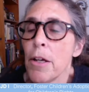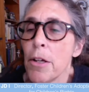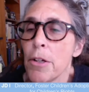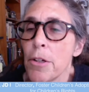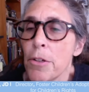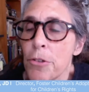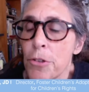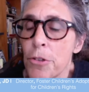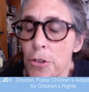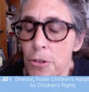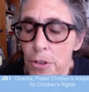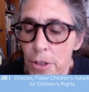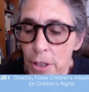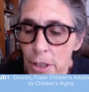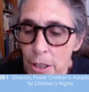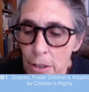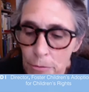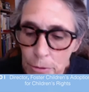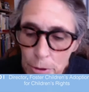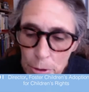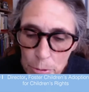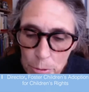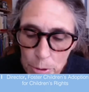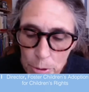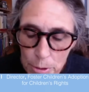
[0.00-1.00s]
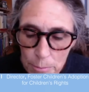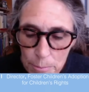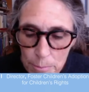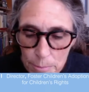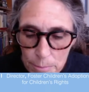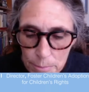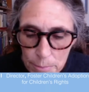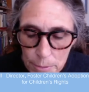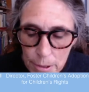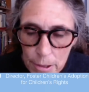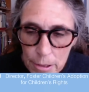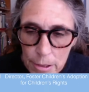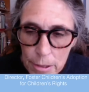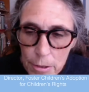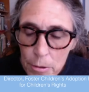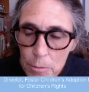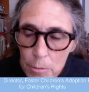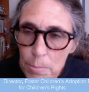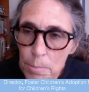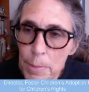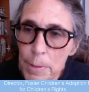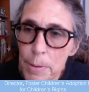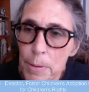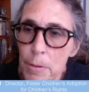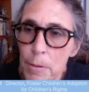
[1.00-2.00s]
just to give you a little
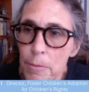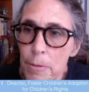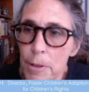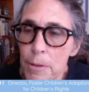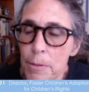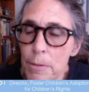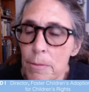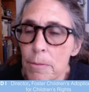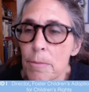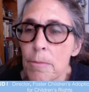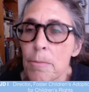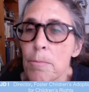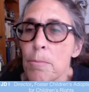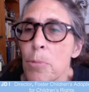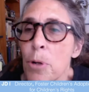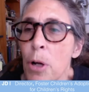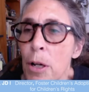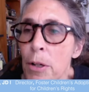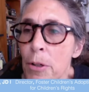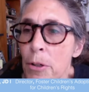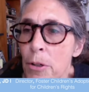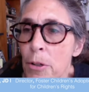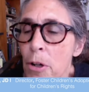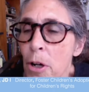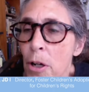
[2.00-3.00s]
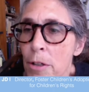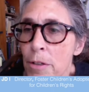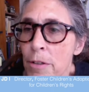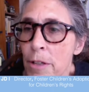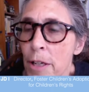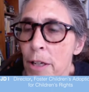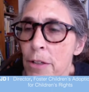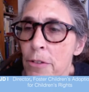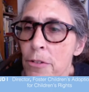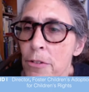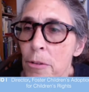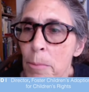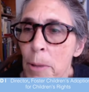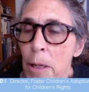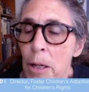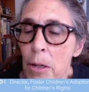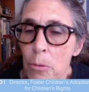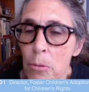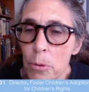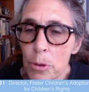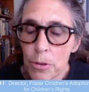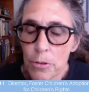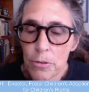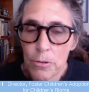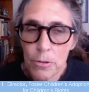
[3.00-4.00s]
bit of a broader context
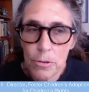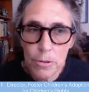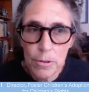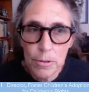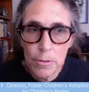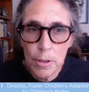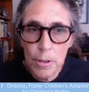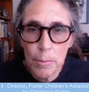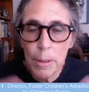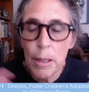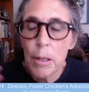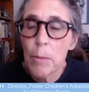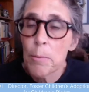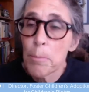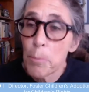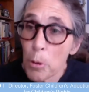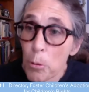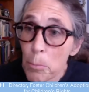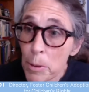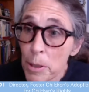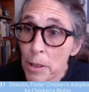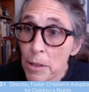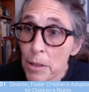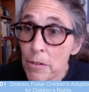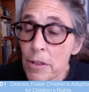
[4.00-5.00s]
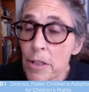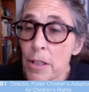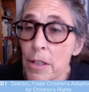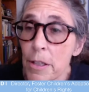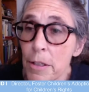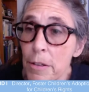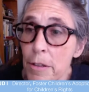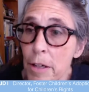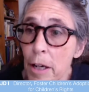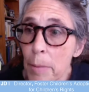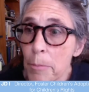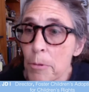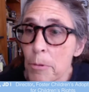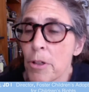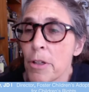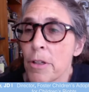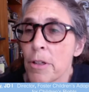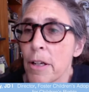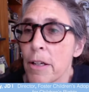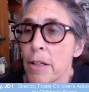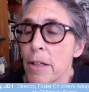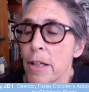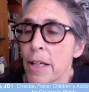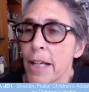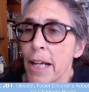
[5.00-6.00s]
about permanency and adoption in
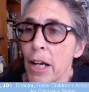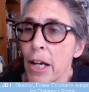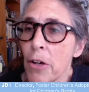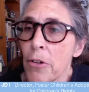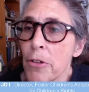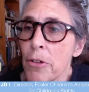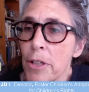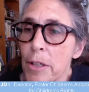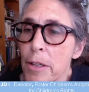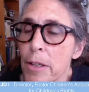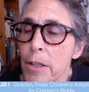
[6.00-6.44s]
LA County.